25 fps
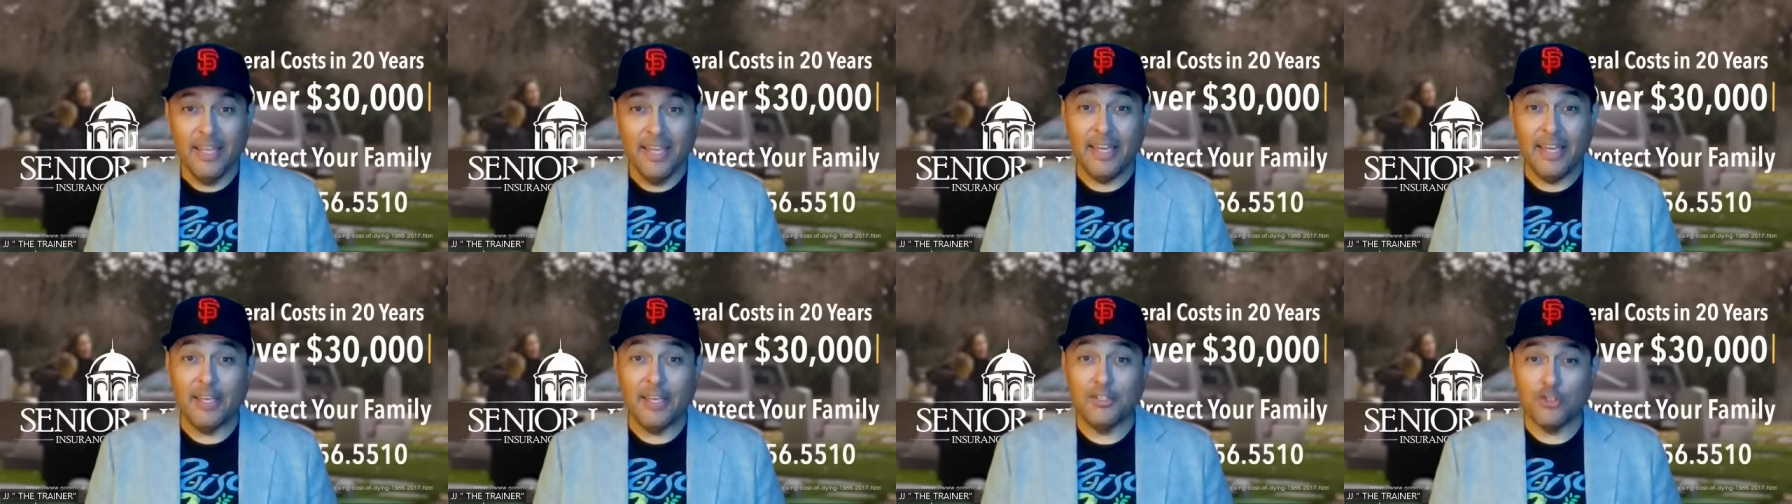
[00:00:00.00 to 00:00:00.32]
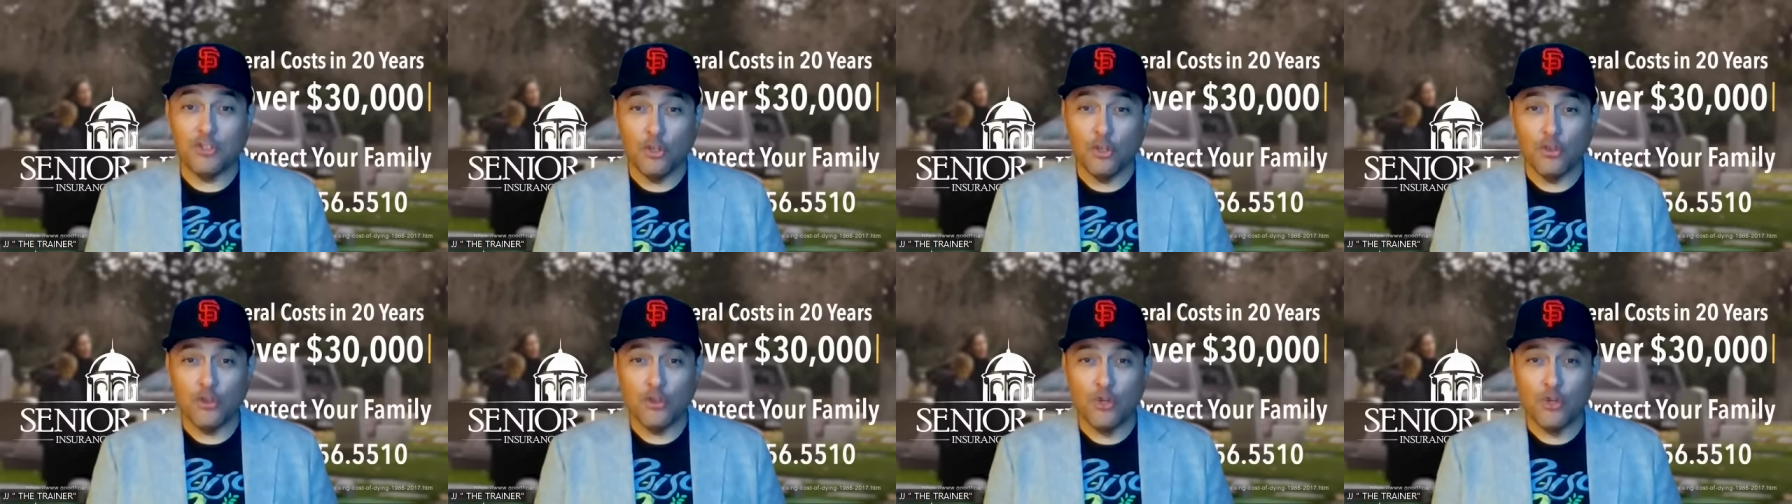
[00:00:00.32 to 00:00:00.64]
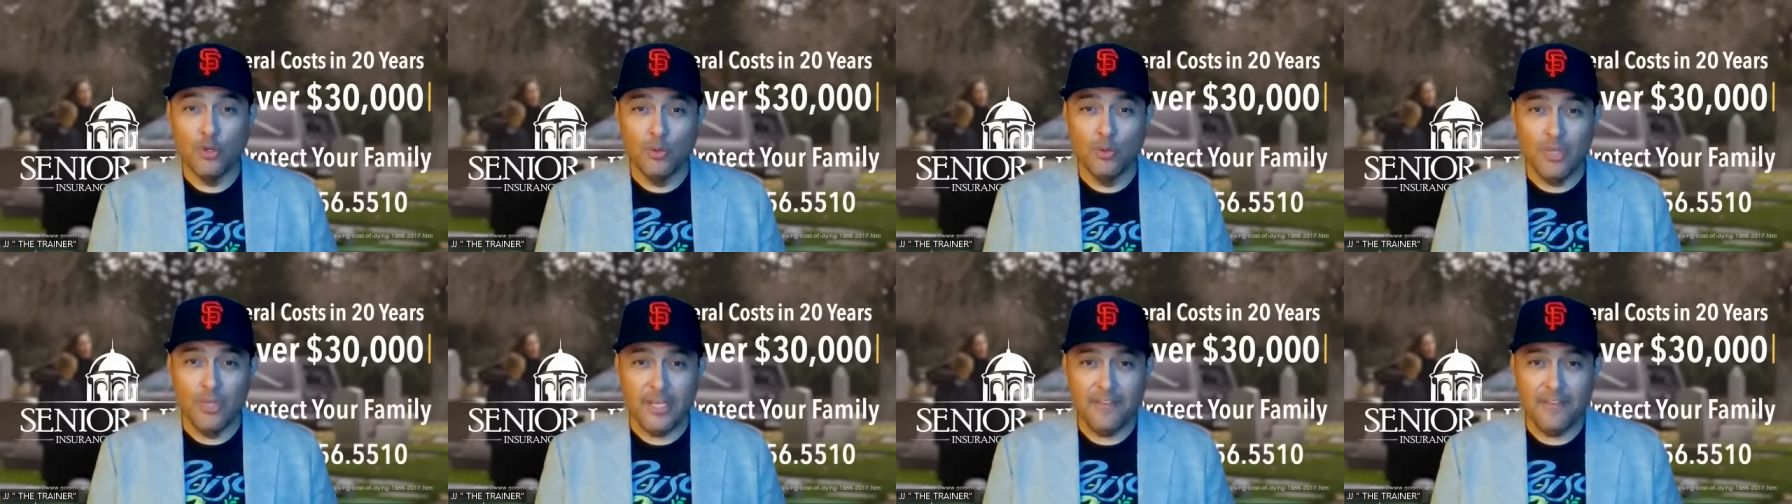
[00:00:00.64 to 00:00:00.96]
And it's a
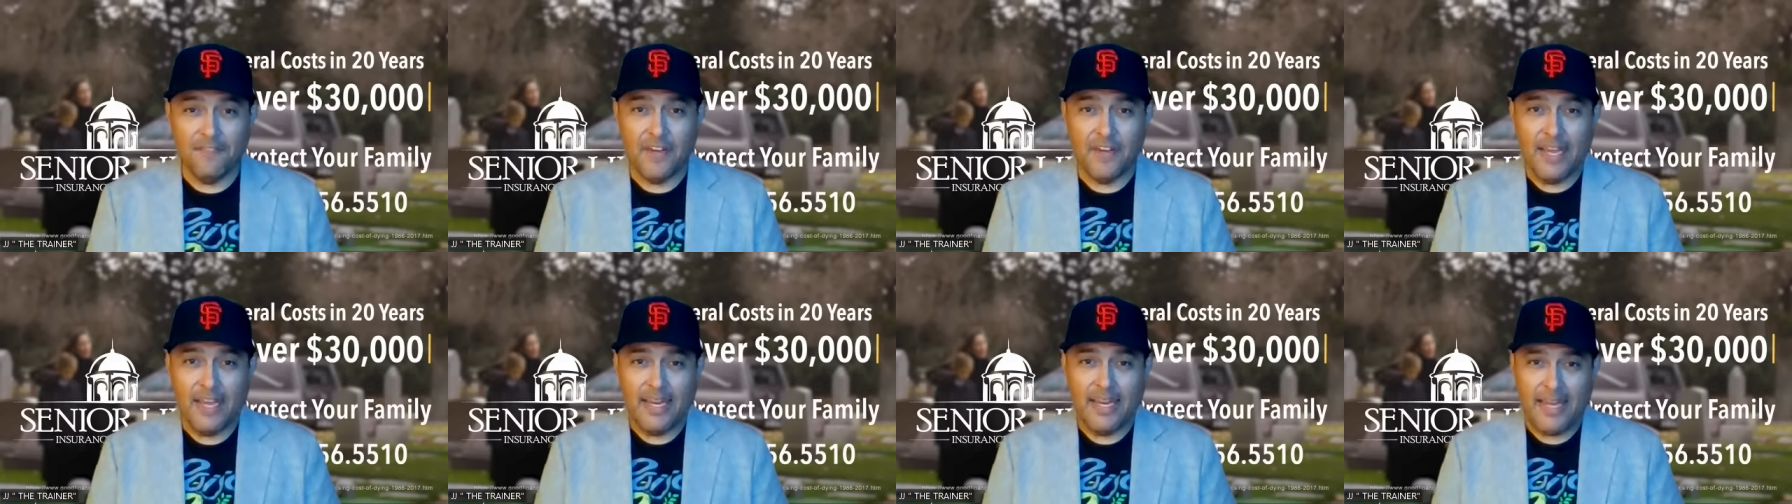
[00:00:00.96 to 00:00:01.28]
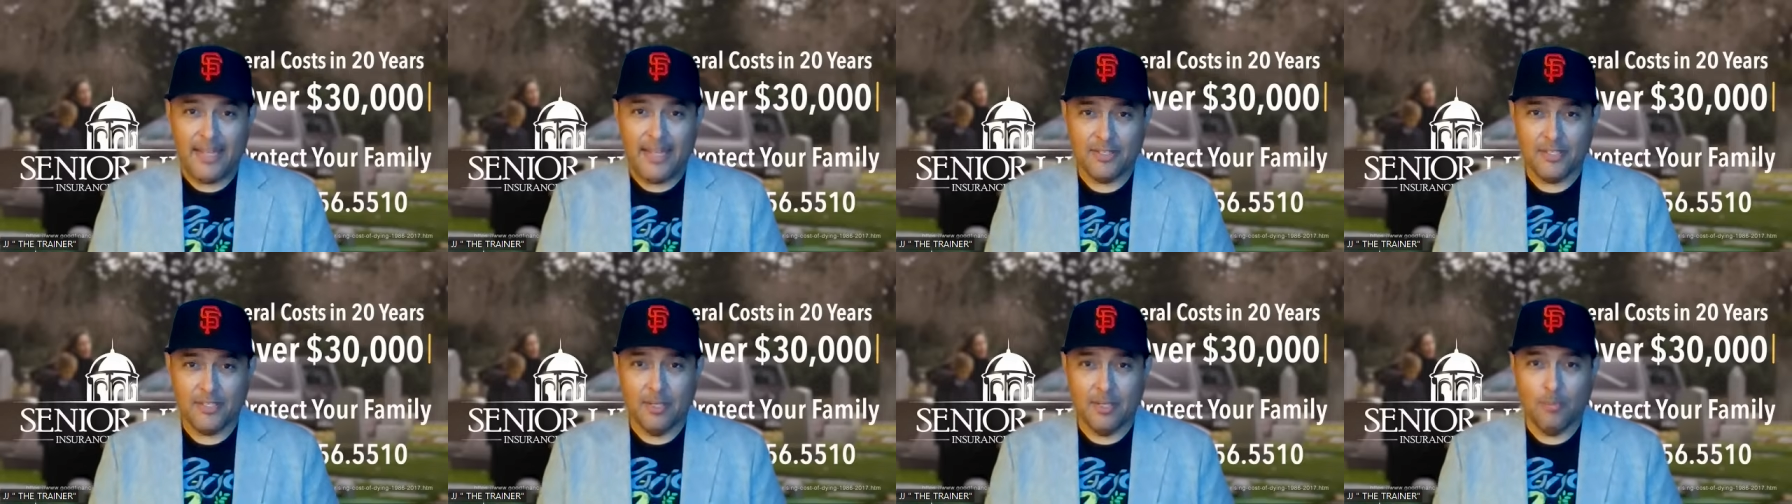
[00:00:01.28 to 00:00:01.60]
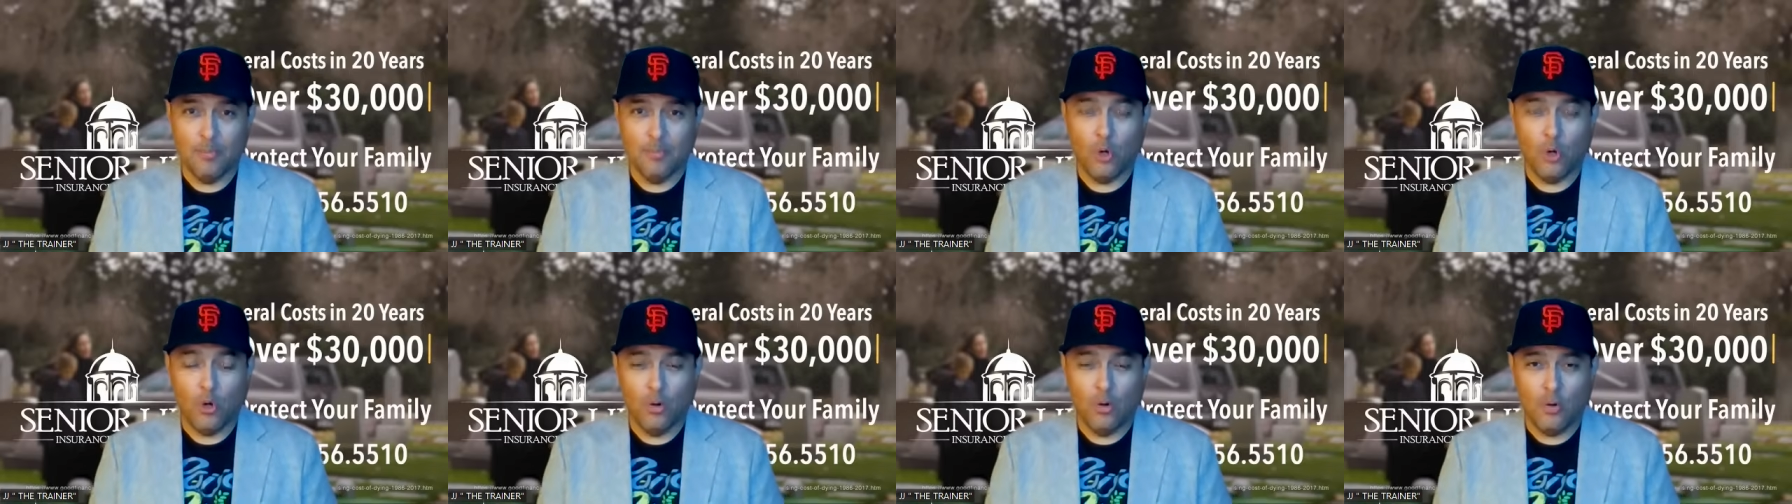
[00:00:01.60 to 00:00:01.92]
true lead
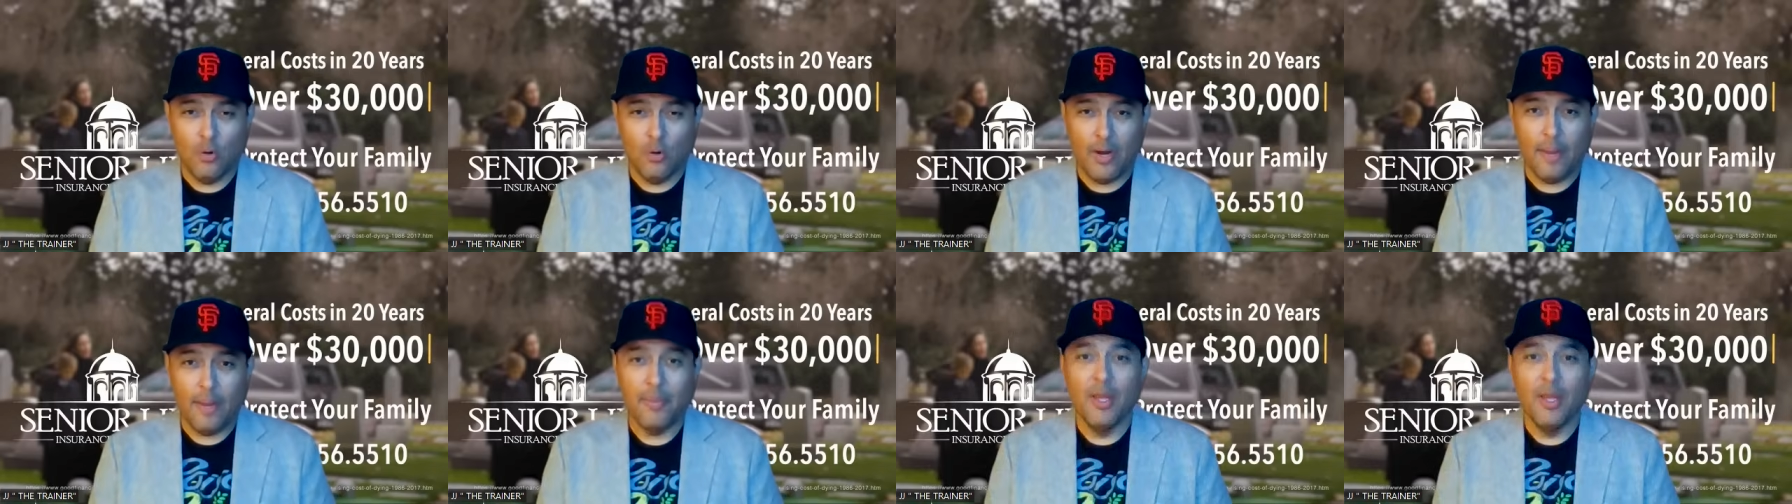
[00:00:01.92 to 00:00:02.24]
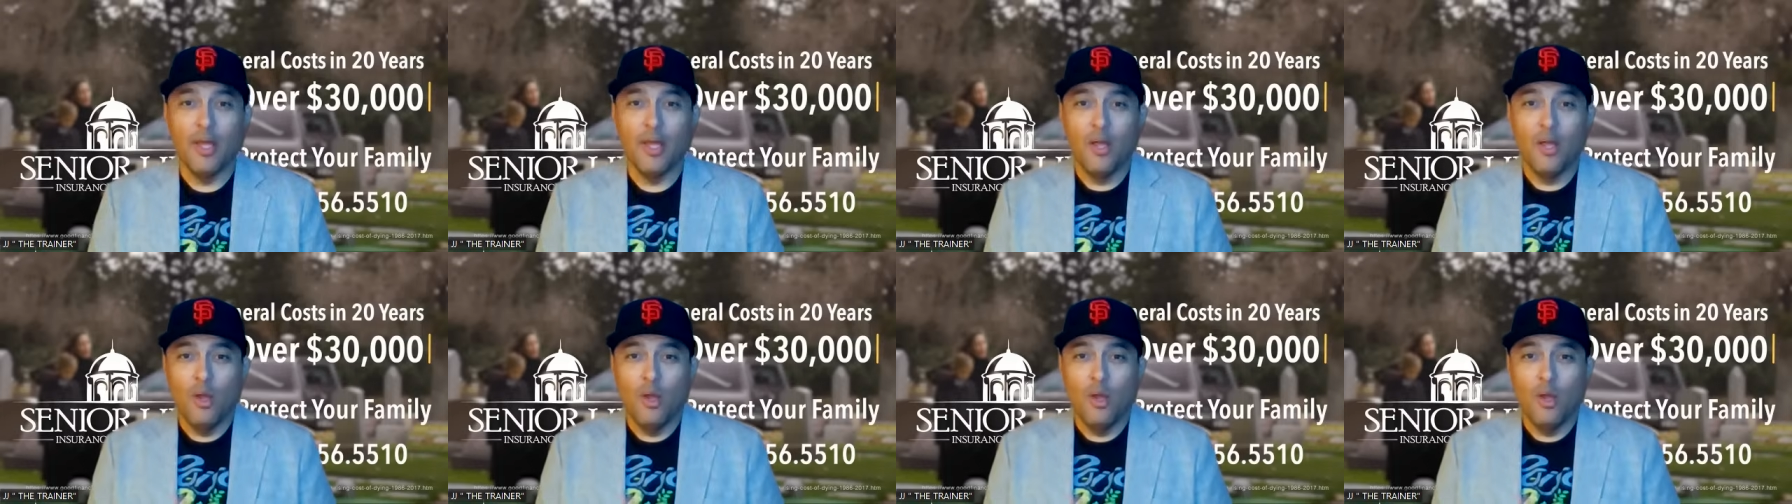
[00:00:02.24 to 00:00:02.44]
financing program